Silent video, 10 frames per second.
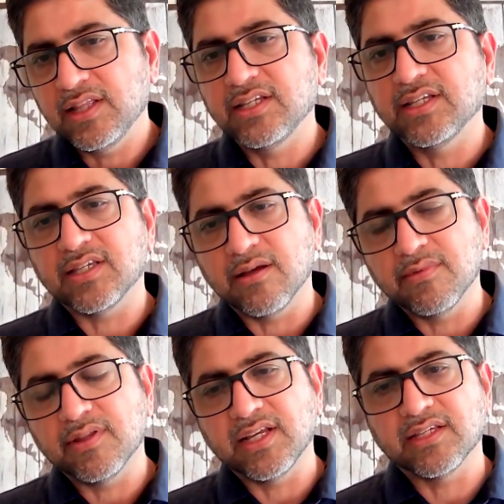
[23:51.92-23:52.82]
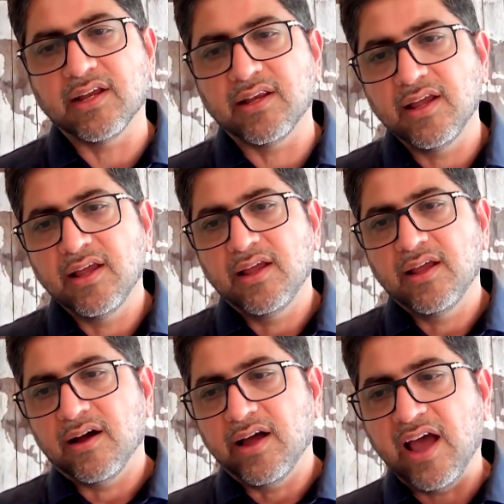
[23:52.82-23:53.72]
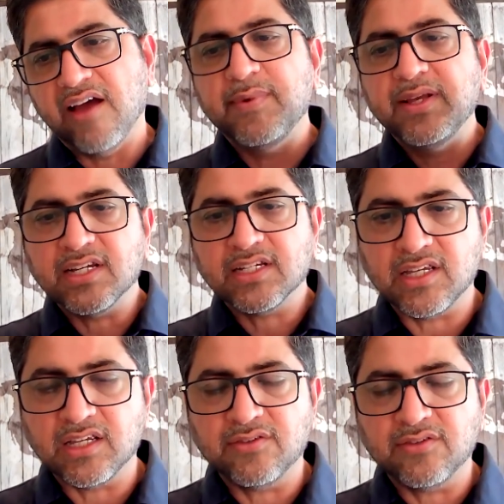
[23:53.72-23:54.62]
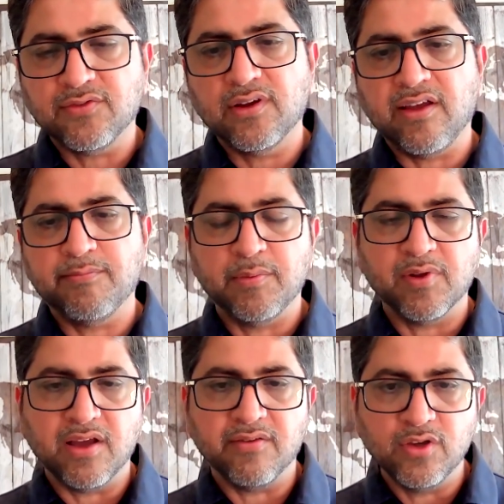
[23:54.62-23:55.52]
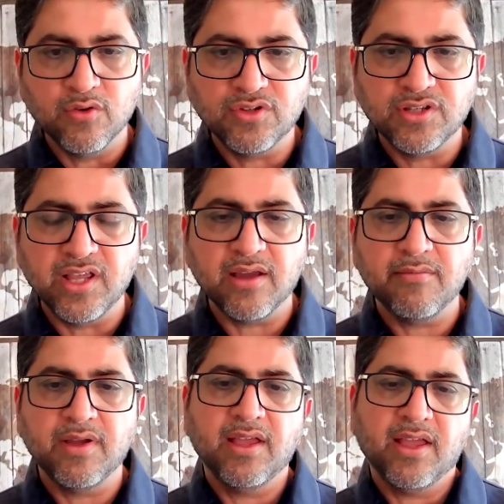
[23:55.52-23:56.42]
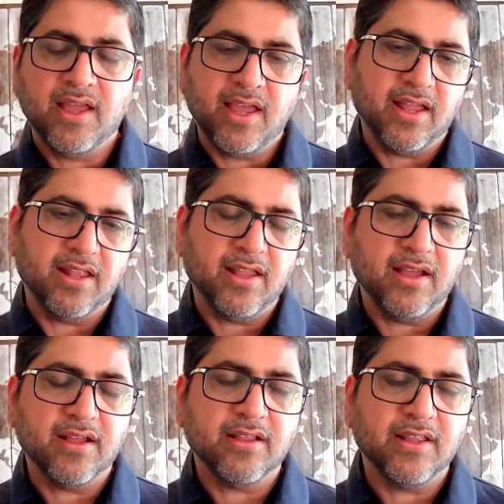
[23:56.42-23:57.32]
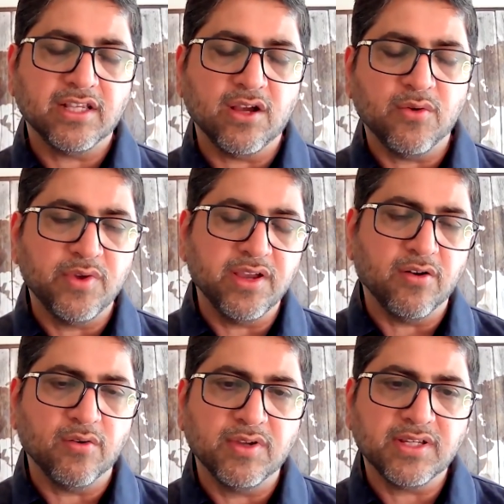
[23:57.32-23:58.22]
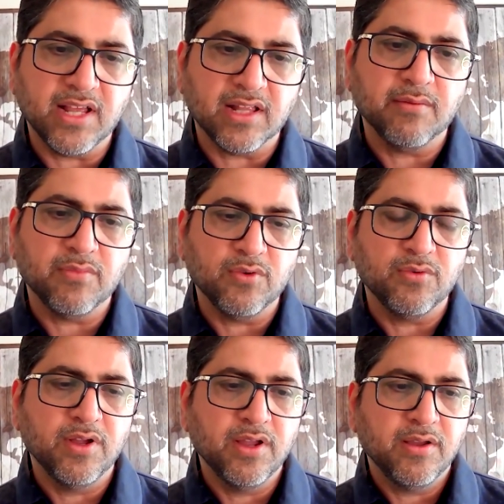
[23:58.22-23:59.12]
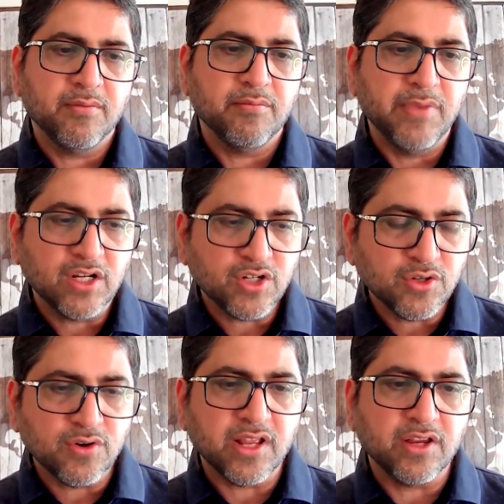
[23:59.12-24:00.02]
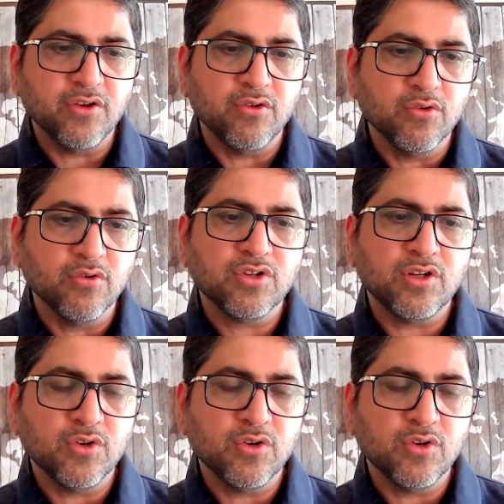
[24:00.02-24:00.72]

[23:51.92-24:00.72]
These are some things that have been successful. People have used them, and that's how we always tell them to make sure that you